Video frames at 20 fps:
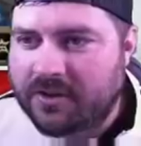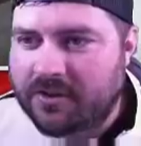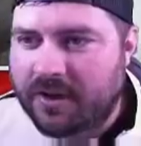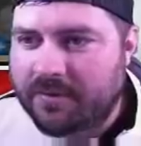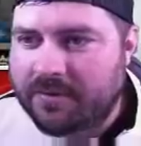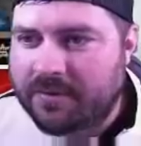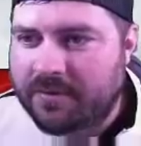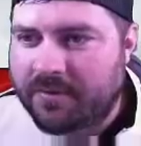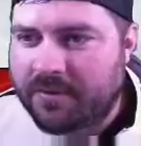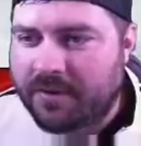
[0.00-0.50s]

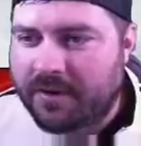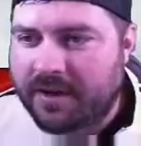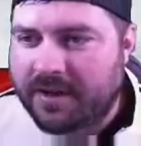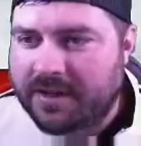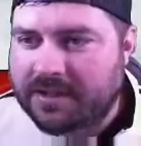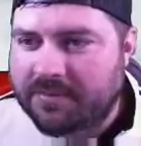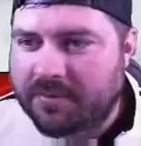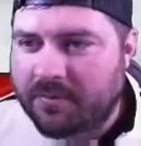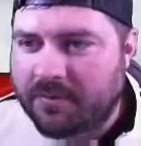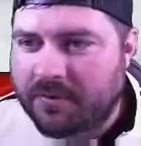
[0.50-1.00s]
dropped in
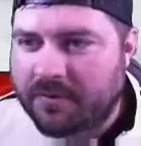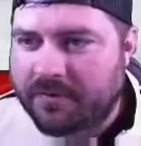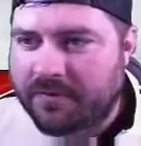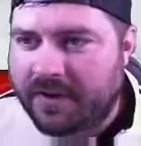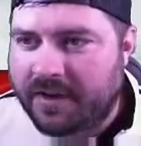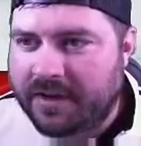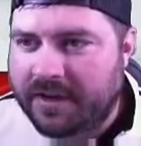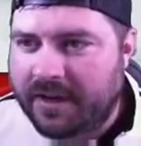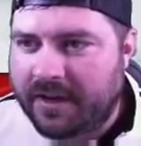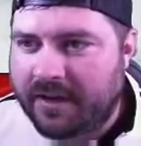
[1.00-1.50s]
price, but we'll
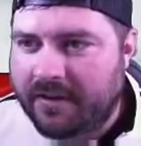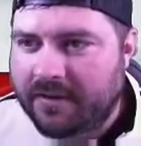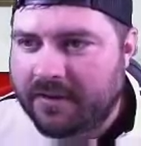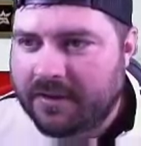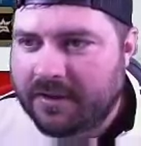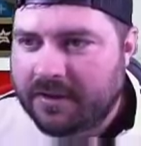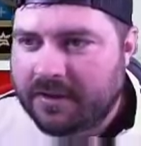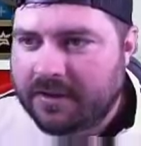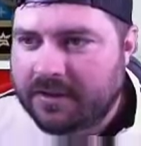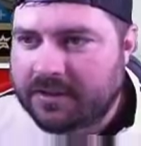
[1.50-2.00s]
find out.
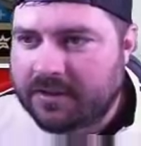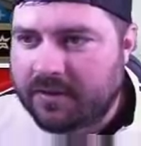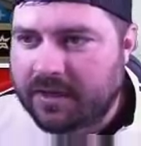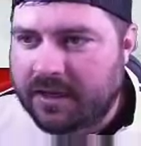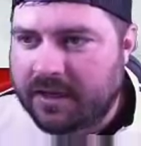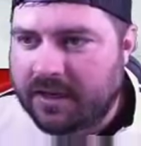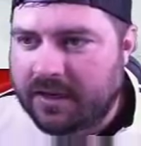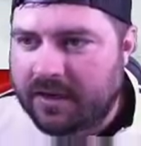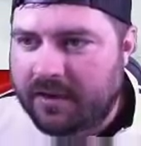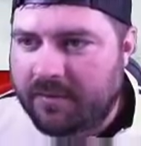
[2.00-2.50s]
So
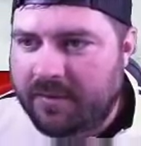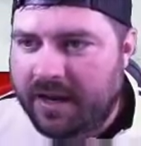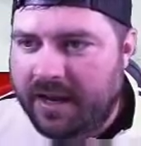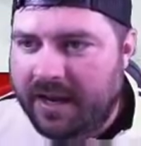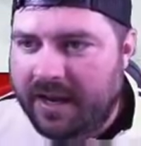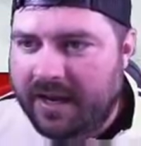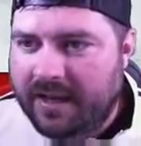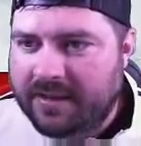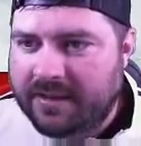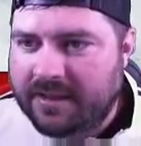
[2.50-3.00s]
again, I'm going to
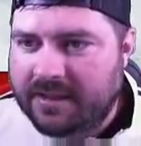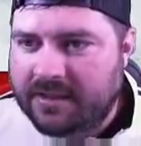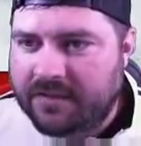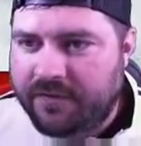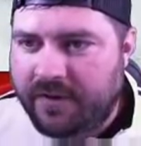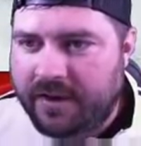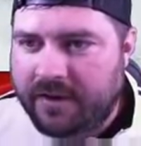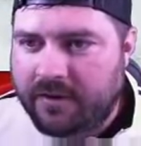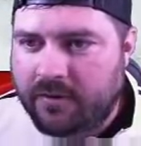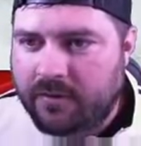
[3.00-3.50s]
add these
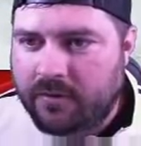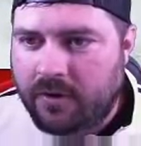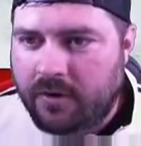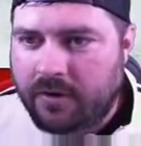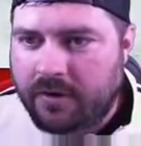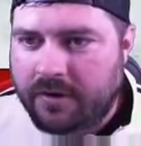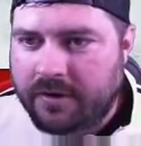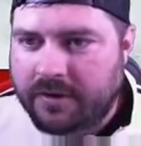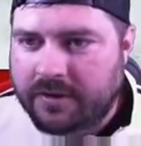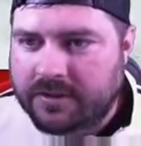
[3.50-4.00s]
final
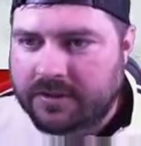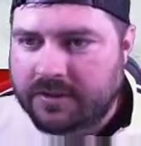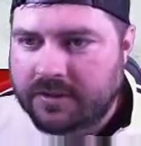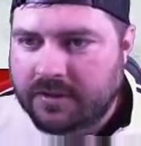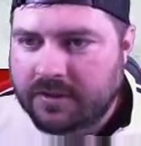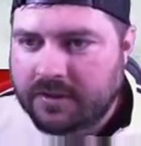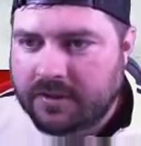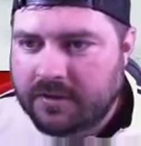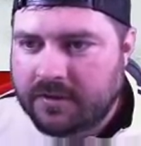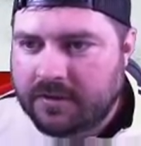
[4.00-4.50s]
cards
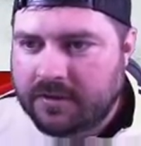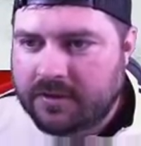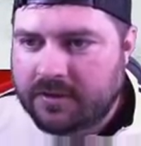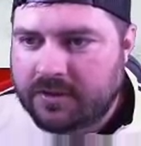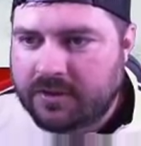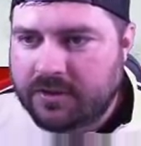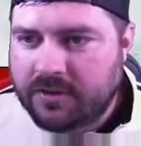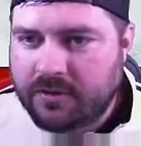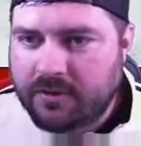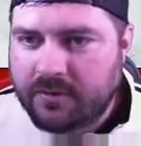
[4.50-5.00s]

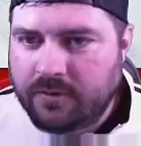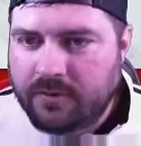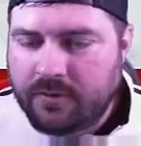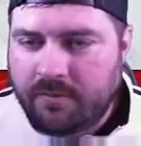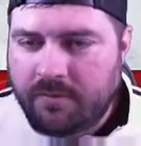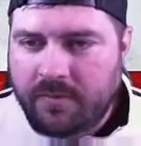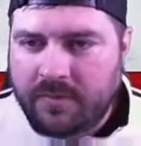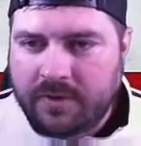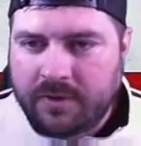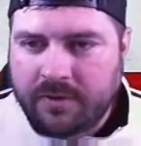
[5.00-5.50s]
to
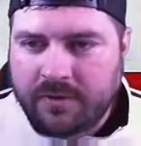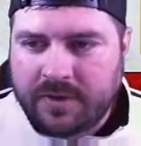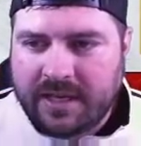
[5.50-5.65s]
Luke